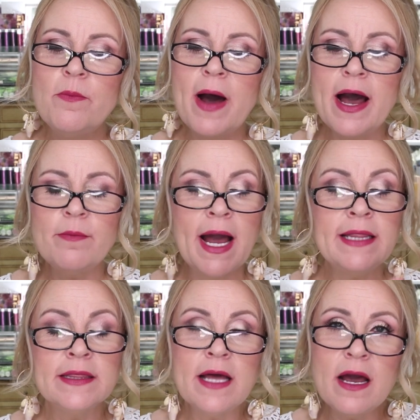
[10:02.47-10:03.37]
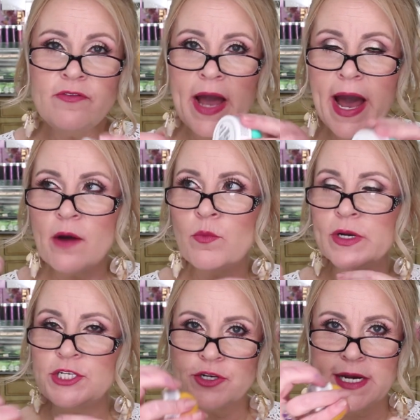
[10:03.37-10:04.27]
Um, I love how
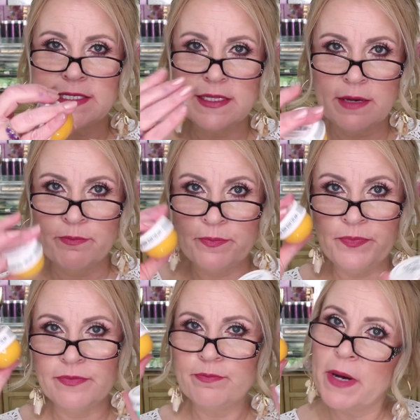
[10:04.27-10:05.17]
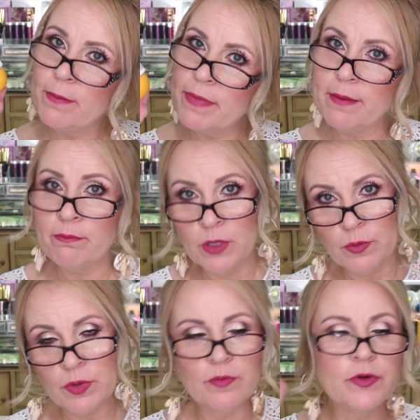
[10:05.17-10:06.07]
moisturizing the Bum Bum
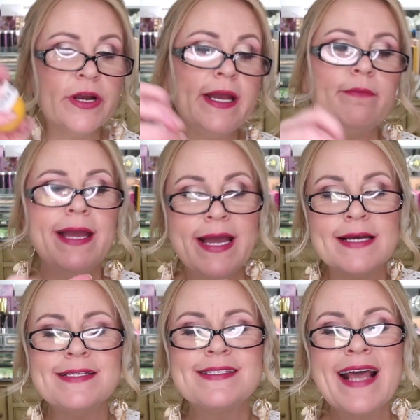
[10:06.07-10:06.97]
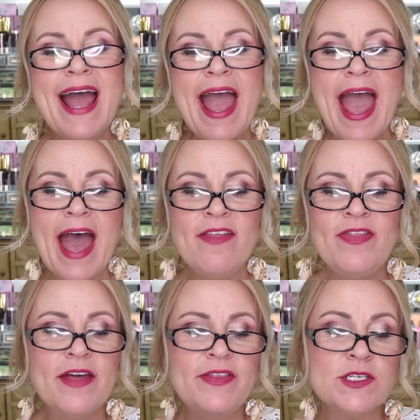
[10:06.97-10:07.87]
Boom Boom Cream is. And
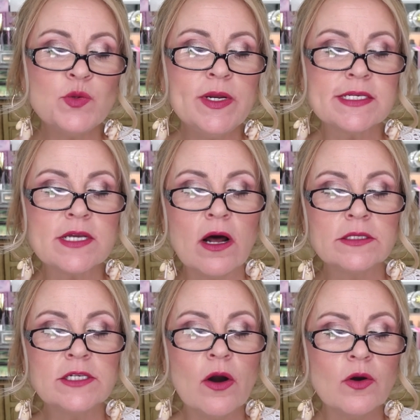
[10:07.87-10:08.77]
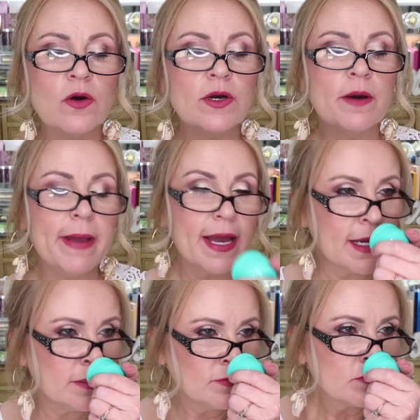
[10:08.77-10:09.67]
then this one is called Coco
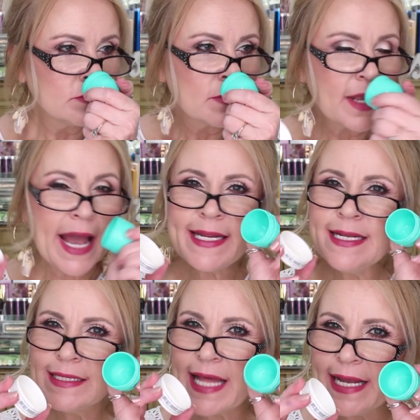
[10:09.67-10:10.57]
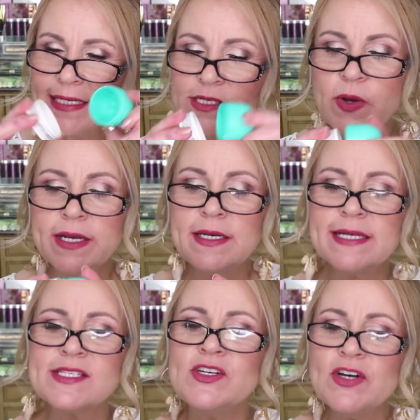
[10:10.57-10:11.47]
Cabana. I didn't like this one.
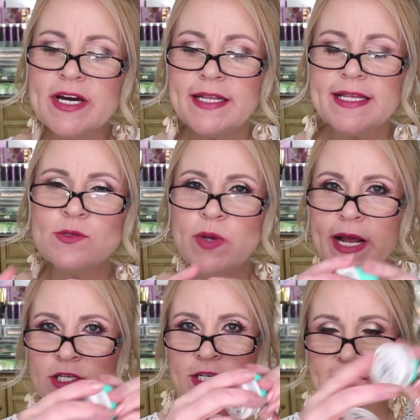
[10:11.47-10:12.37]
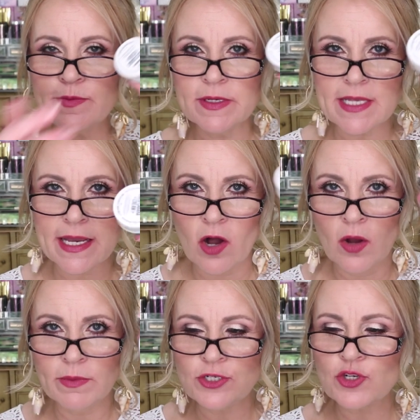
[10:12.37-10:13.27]
It's good. This one actually smells like
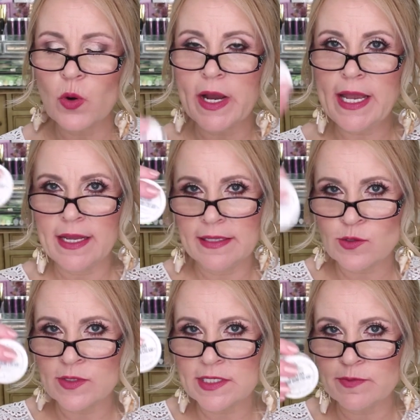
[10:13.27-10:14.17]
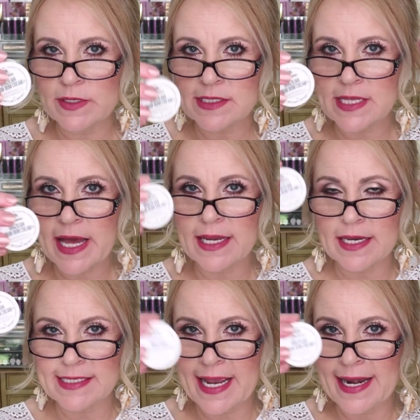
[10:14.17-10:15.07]
Almond Joy and this one smells
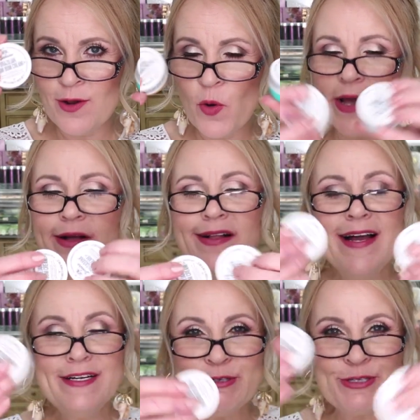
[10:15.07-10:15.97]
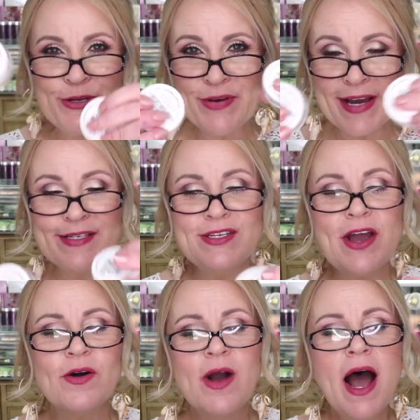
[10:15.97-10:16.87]
like tanning oil, just so you guys
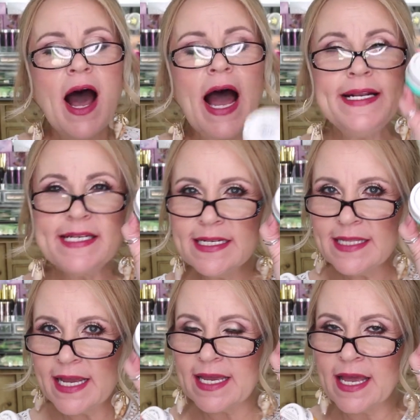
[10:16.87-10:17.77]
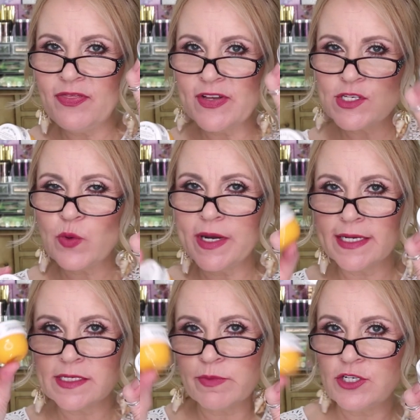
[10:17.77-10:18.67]
know. I didn't like this one
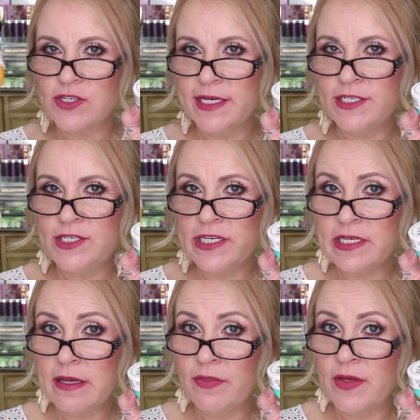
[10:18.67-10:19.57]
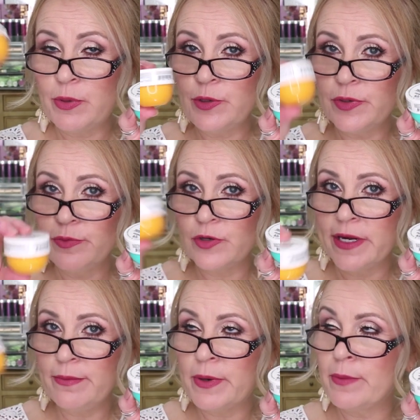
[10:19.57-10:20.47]
as much as I did the Boom Boom
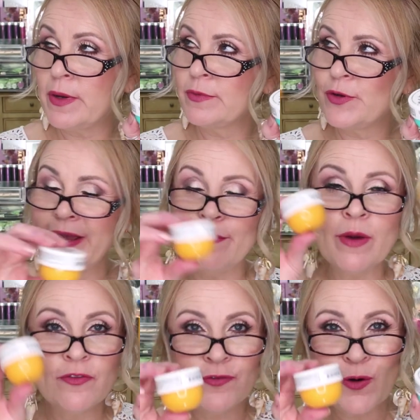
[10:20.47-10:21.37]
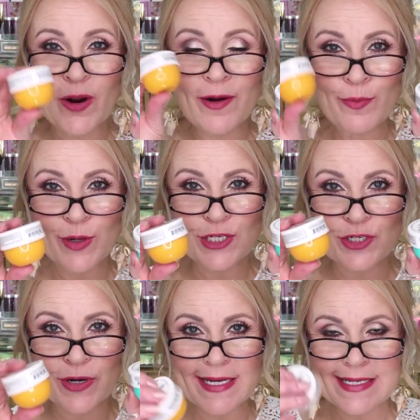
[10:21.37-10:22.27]
Cream Bum Bum Cream for
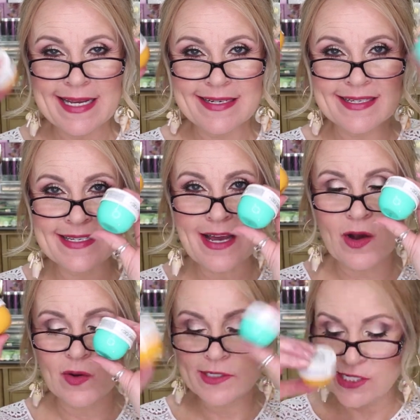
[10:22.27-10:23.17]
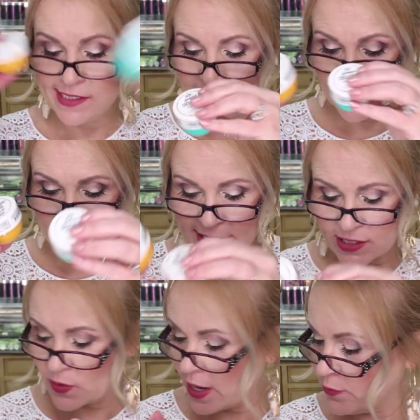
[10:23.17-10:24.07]
moisturizing. So just so you guys know, I